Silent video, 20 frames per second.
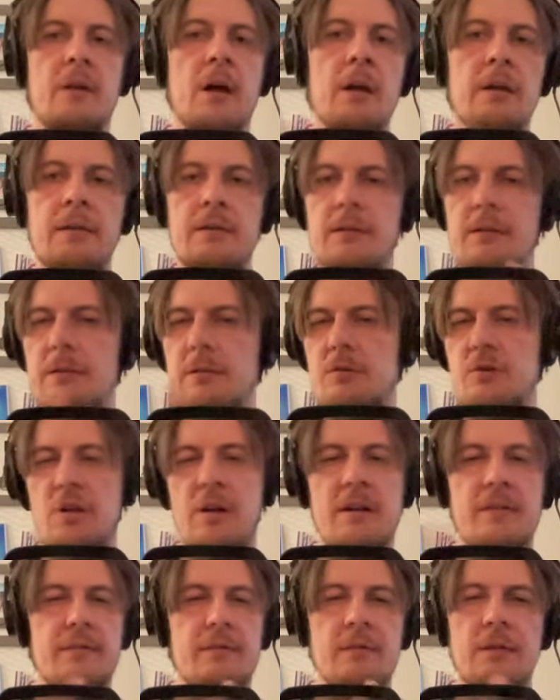I
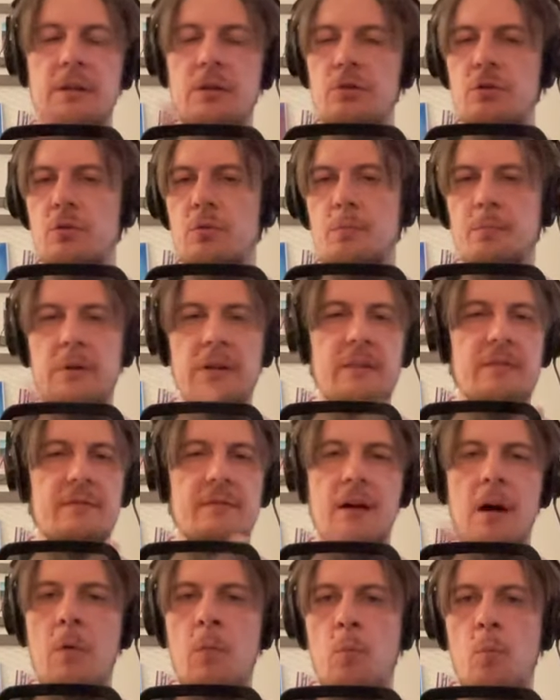just need to be
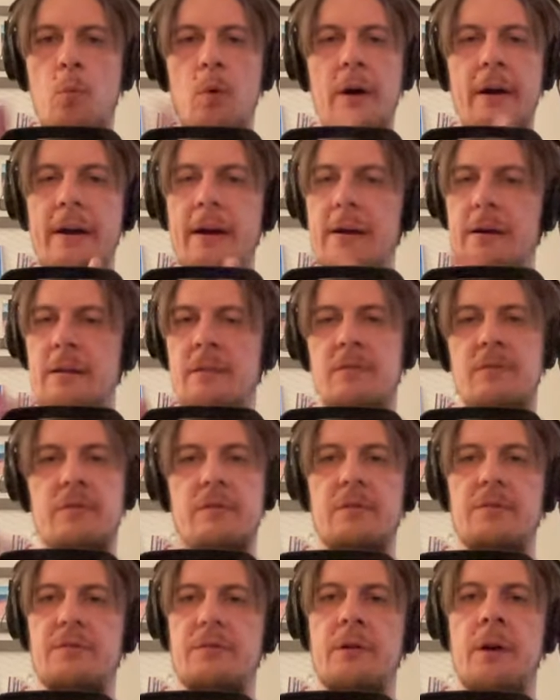somewhere in
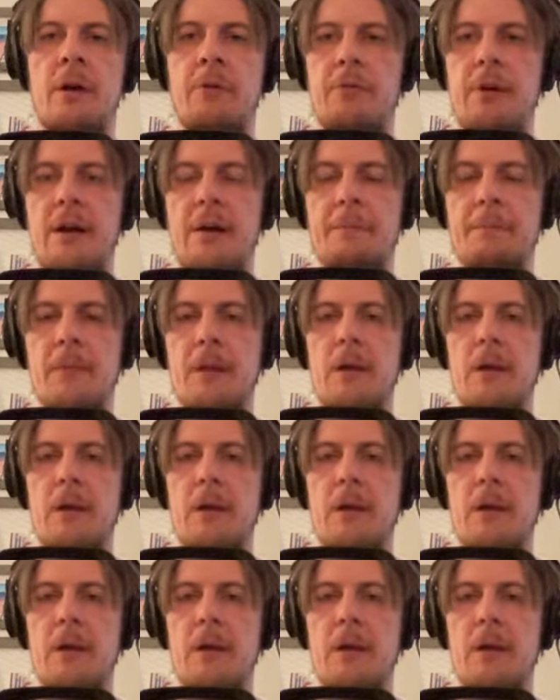this area.